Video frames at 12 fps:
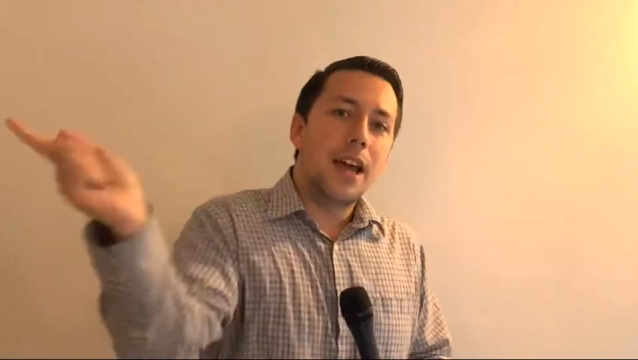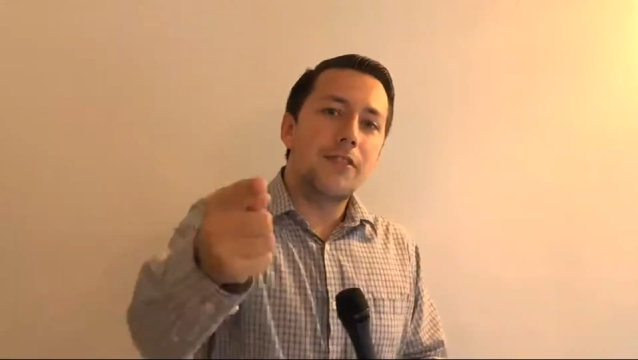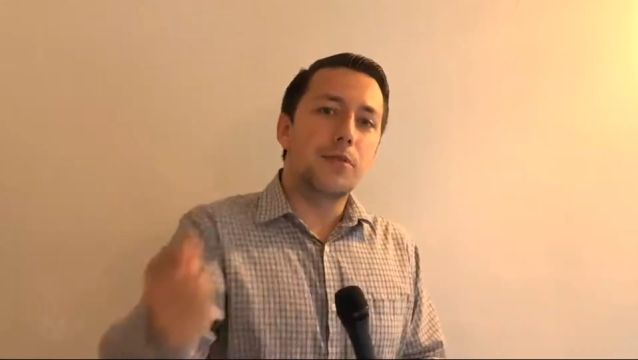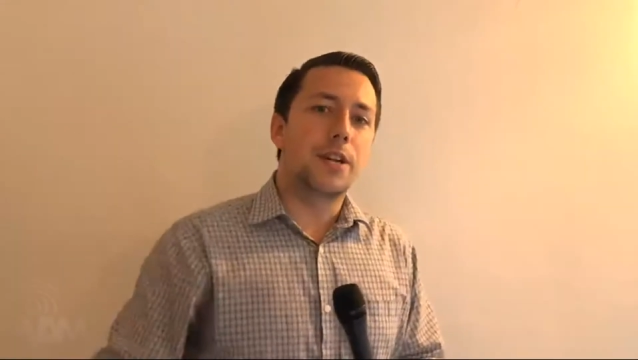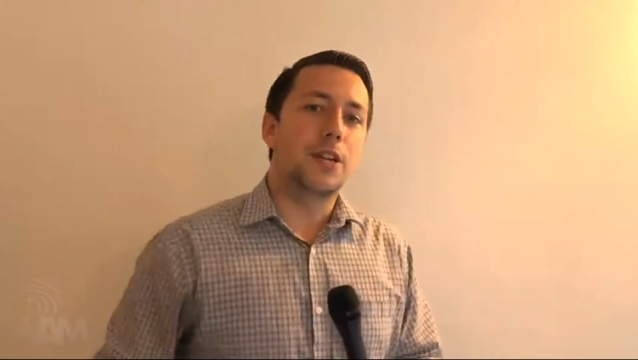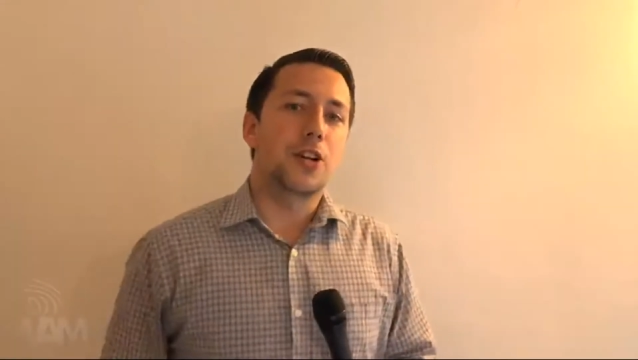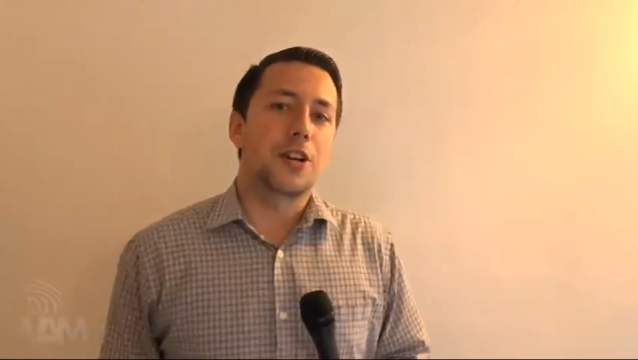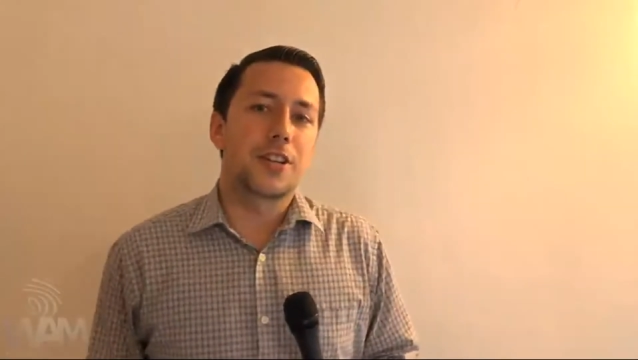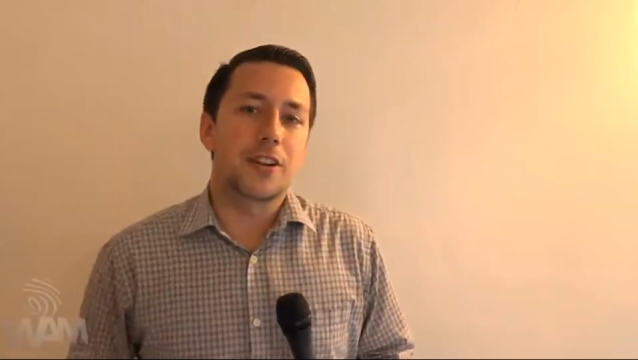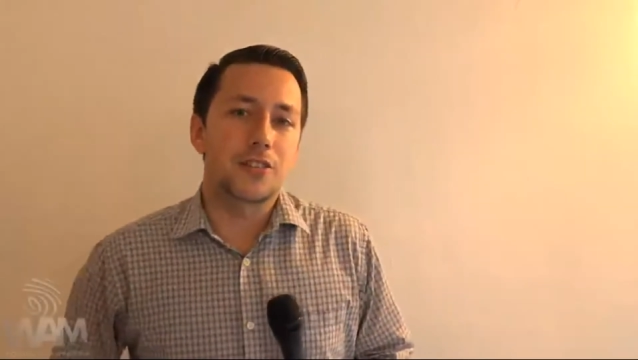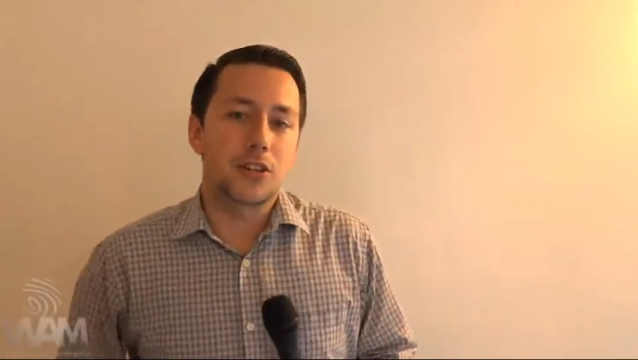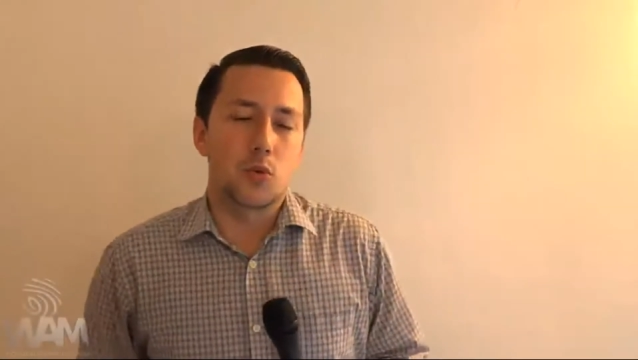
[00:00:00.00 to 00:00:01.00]
Hey everybody, Josh
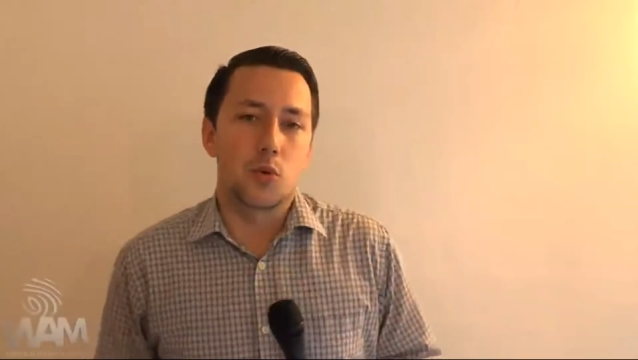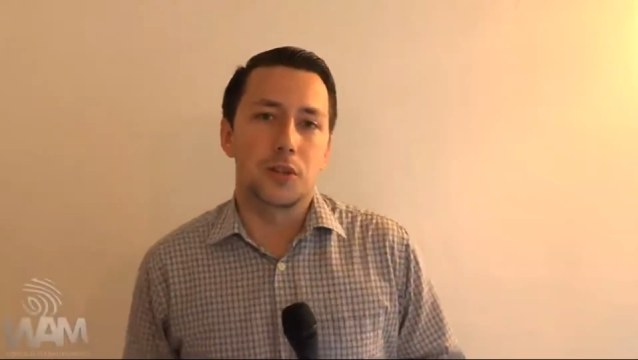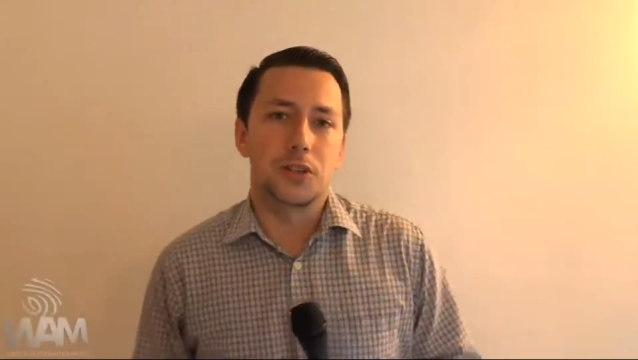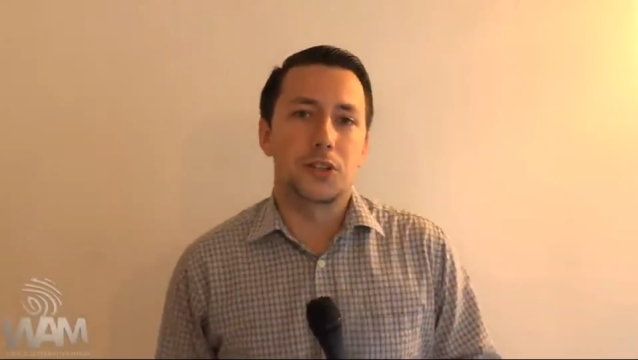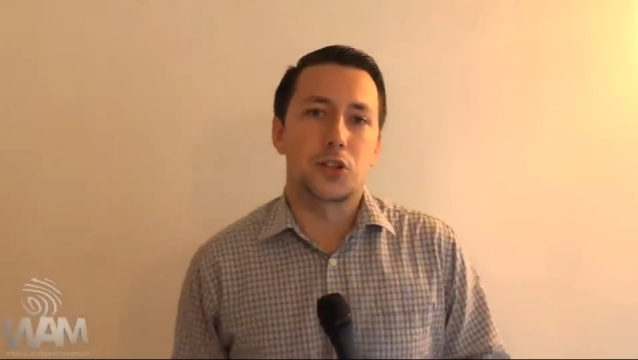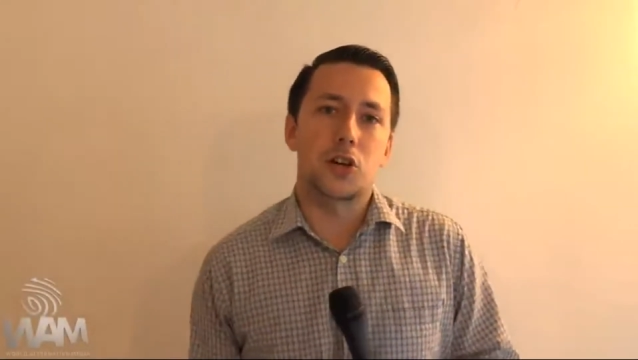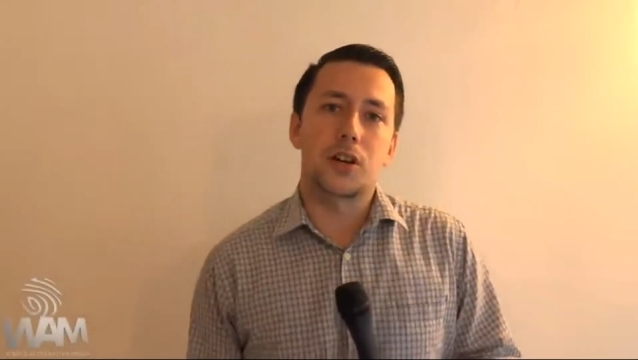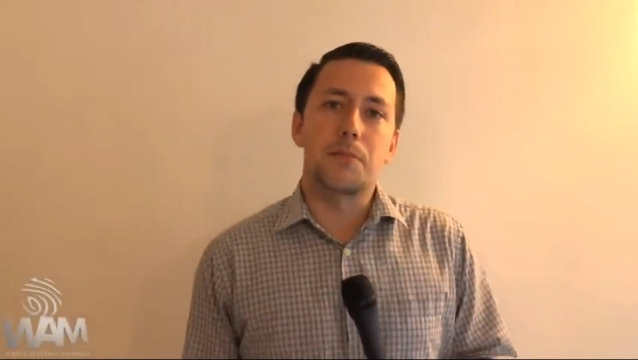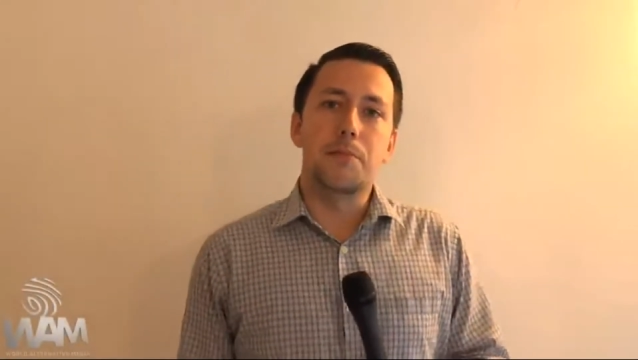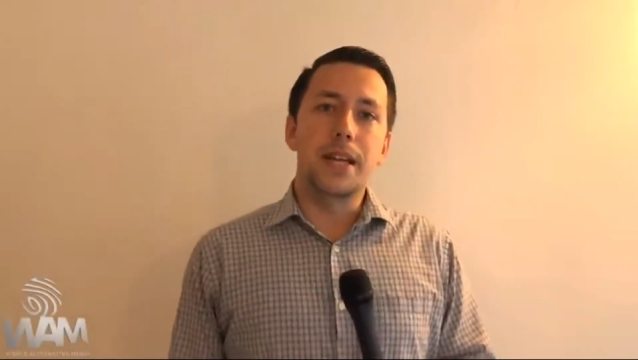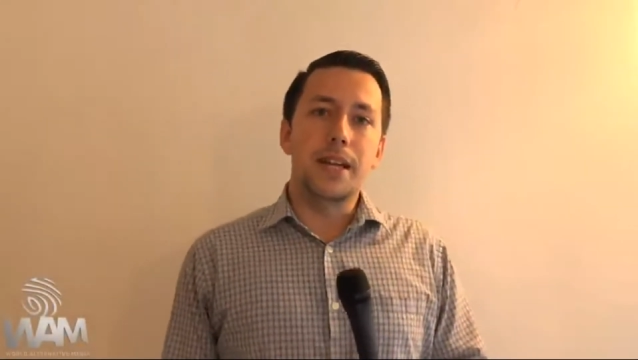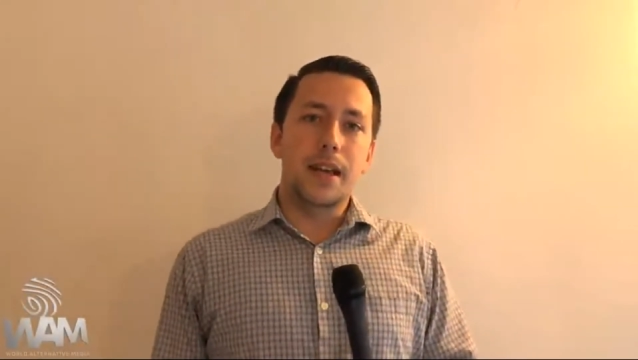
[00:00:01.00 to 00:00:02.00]
Sigurdson of World Alternative
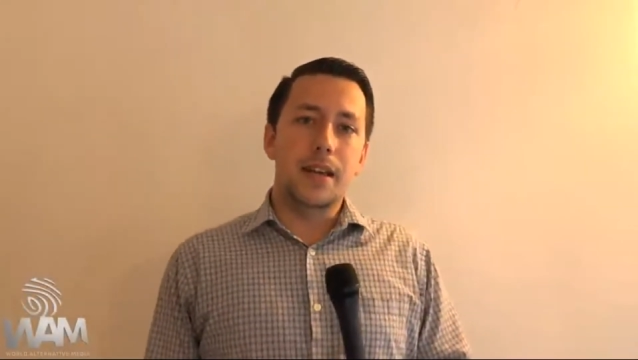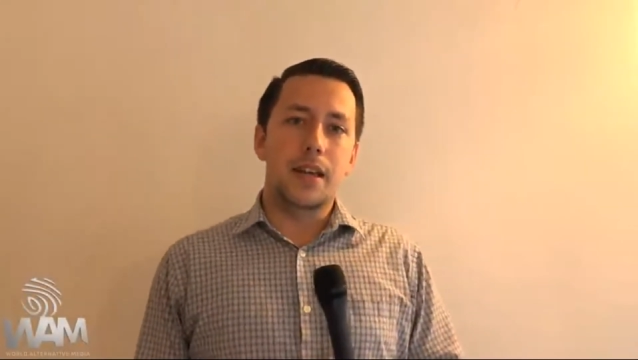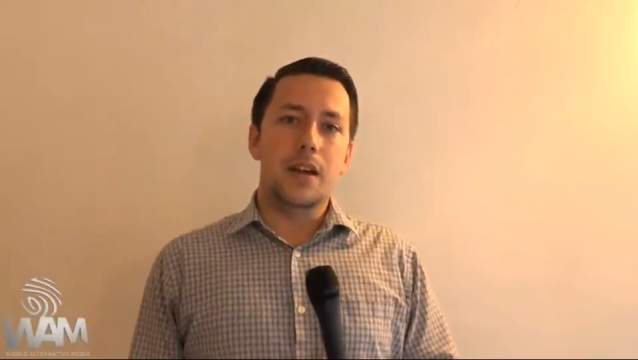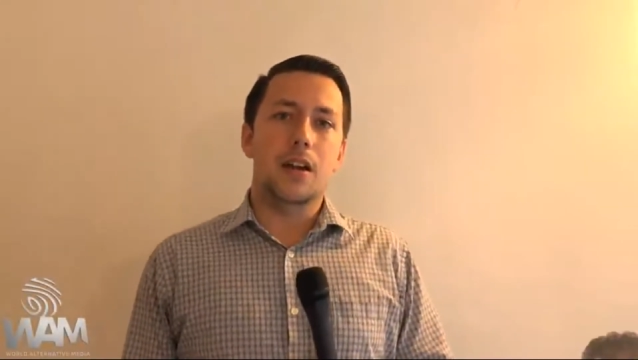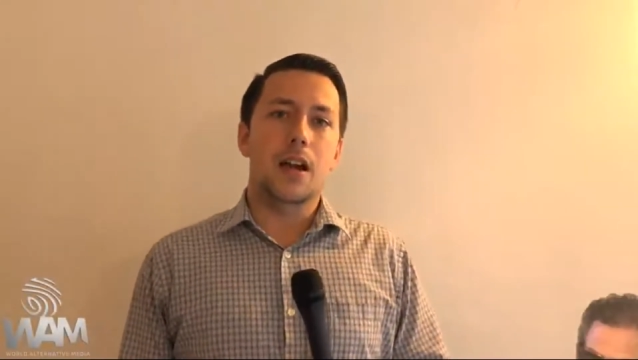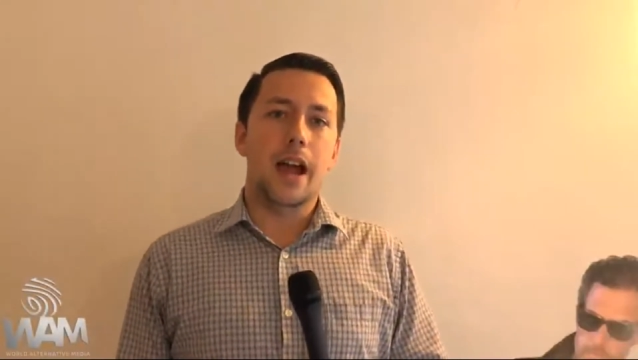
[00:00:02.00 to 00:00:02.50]
Media here,